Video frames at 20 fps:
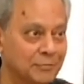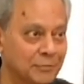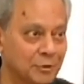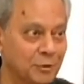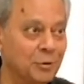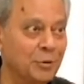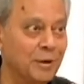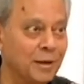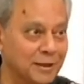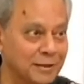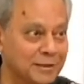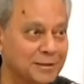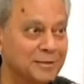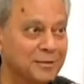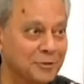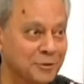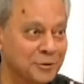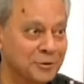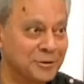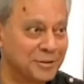No
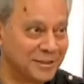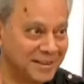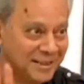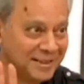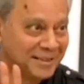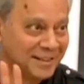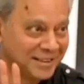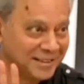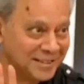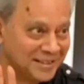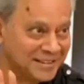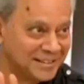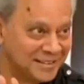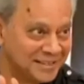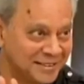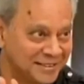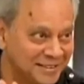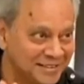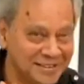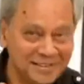earth, no tree,
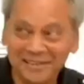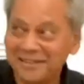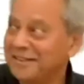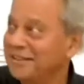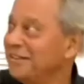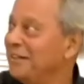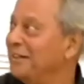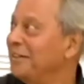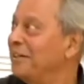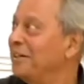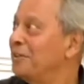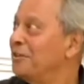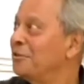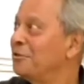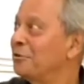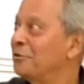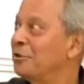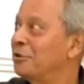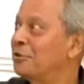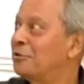right?
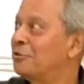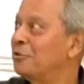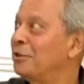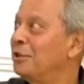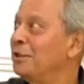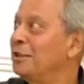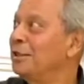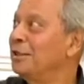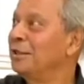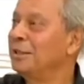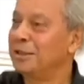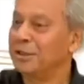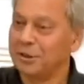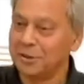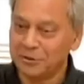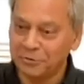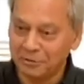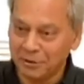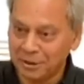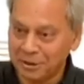So the tree
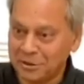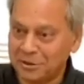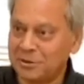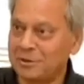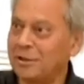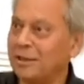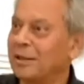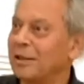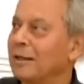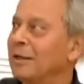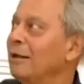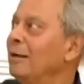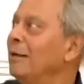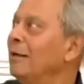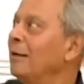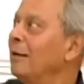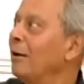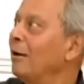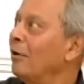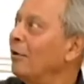is
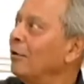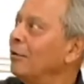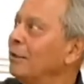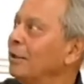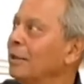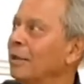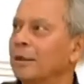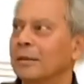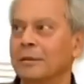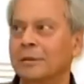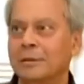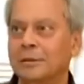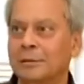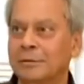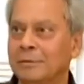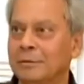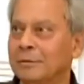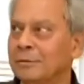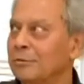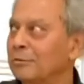resting on the earth.
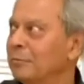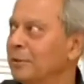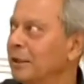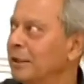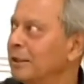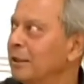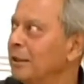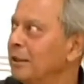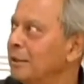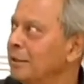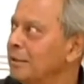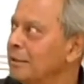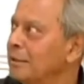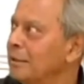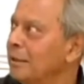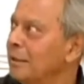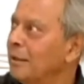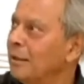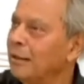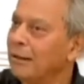So make a list
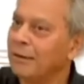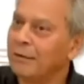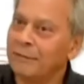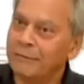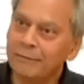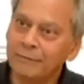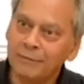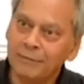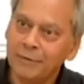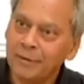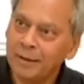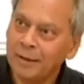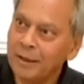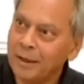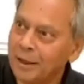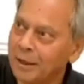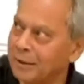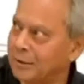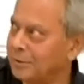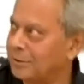of
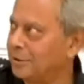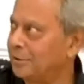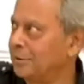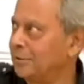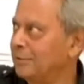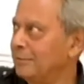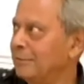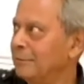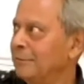earth.